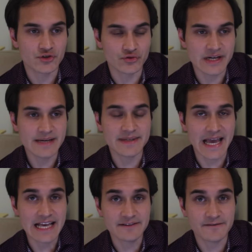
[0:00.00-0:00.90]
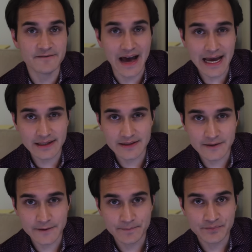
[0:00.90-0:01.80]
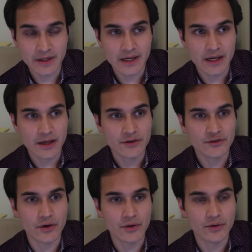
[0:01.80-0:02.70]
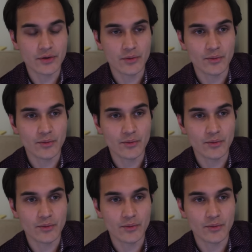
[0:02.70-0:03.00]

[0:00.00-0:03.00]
dreams as facts. So